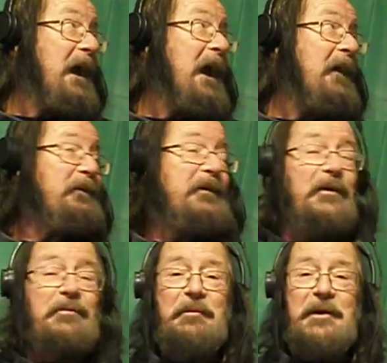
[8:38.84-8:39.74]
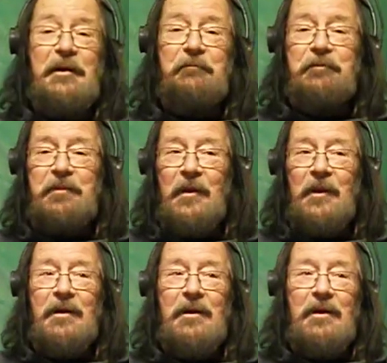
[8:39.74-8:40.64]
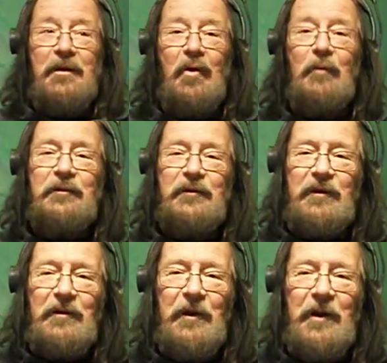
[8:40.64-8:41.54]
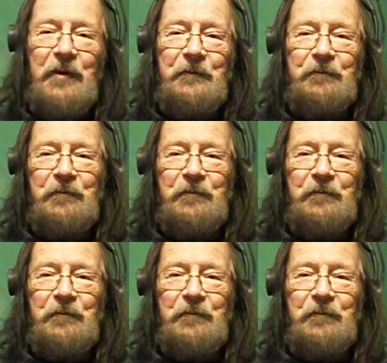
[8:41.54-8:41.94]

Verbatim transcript: at 6 p.m. Hope to see you there.